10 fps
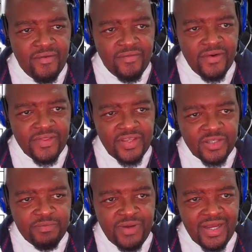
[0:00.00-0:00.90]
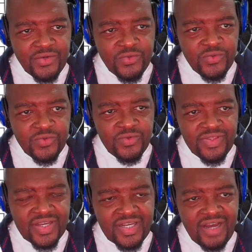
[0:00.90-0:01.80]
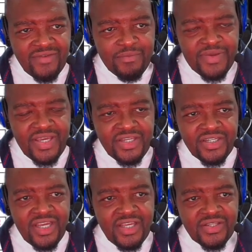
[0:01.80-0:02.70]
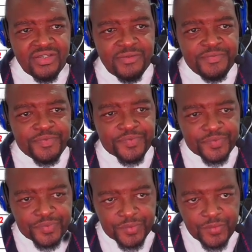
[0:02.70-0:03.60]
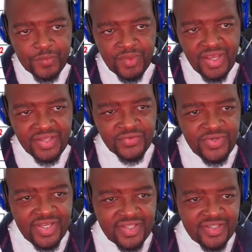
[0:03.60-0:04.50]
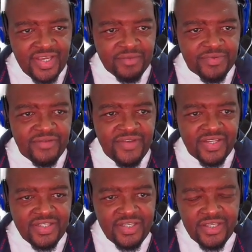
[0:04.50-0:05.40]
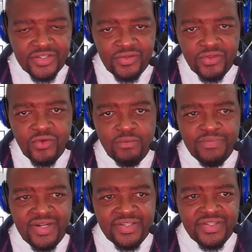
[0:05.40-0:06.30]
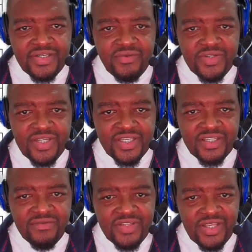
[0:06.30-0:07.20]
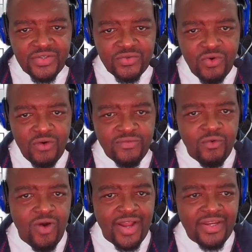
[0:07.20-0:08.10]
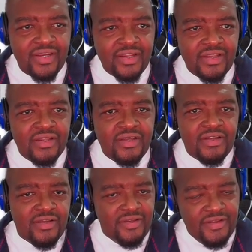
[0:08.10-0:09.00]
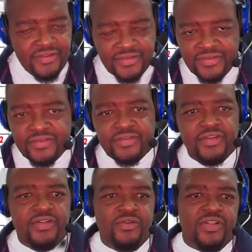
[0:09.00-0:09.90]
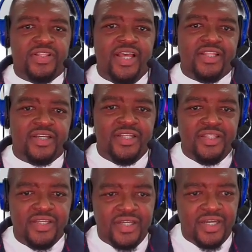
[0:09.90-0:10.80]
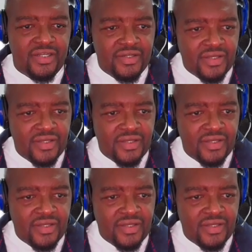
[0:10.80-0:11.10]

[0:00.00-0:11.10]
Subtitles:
For this part, with the cover page, as we had said previously, it's not compulsory. We just give it a score for 1. It's not that critical.